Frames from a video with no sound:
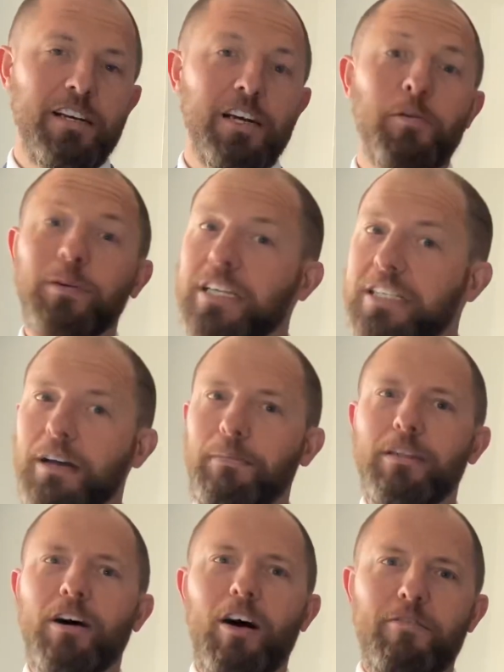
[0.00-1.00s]
which is something
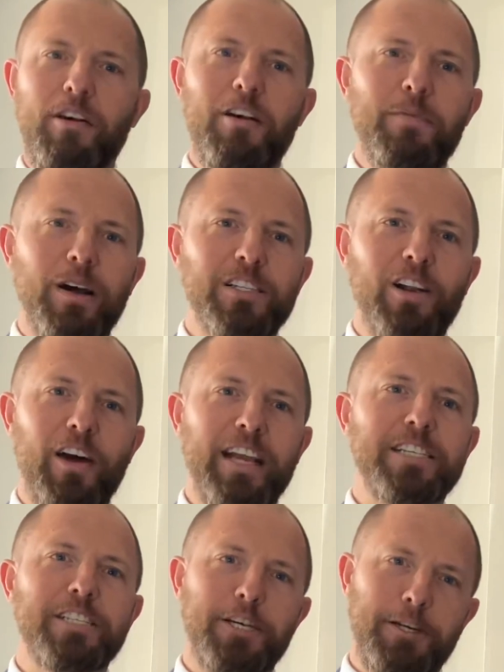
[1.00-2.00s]
that I very much like
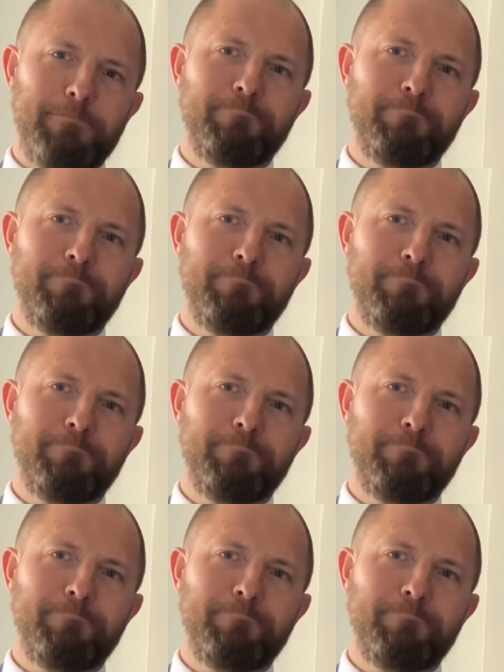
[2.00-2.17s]
to do.